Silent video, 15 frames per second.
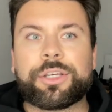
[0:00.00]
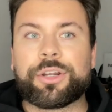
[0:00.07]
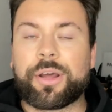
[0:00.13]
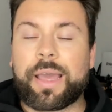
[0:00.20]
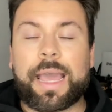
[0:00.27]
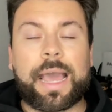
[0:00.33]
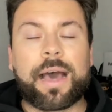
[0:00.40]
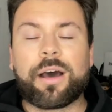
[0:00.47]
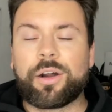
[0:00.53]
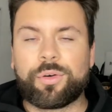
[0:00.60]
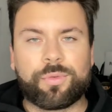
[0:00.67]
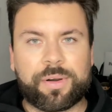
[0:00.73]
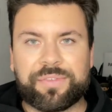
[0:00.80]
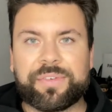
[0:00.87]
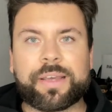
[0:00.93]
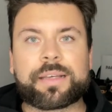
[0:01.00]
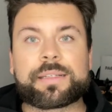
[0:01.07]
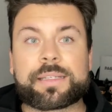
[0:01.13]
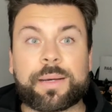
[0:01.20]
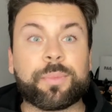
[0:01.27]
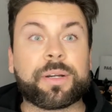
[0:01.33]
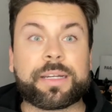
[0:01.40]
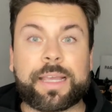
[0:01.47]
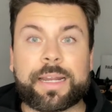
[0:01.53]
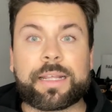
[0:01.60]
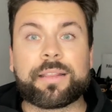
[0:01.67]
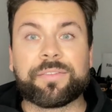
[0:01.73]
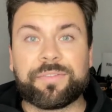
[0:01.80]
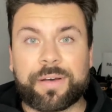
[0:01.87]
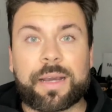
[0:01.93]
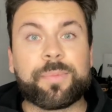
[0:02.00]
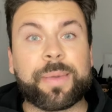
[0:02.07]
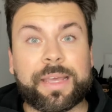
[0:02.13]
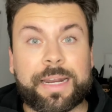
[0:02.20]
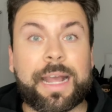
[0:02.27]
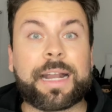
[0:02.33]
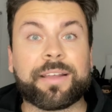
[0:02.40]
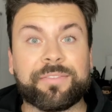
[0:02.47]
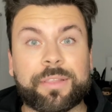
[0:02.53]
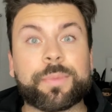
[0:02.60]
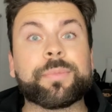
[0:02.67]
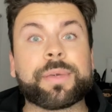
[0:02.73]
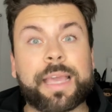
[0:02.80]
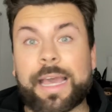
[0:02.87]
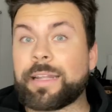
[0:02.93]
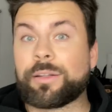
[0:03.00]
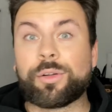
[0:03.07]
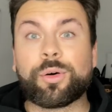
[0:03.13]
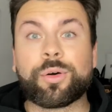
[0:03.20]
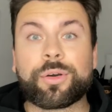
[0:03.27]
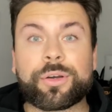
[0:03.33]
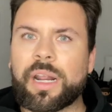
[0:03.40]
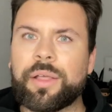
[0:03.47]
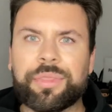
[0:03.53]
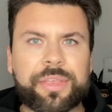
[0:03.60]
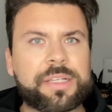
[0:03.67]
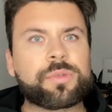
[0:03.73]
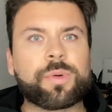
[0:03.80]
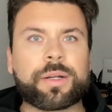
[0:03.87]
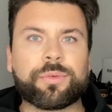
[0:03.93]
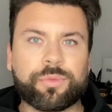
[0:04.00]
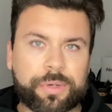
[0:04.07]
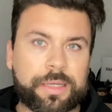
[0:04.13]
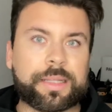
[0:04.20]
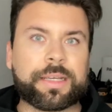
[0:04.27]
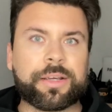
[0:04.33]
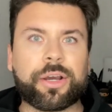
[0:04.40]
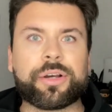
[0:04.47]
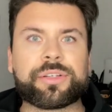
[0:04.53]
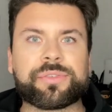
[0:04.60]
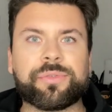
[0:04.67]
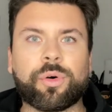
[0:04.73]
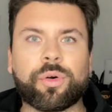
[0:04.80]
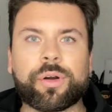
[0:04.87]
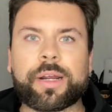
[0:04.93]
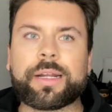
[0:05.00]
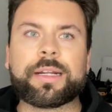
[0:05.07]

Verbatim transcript: you know, how horrific someone getting the fuck beat out of them can look. This one really goes for it.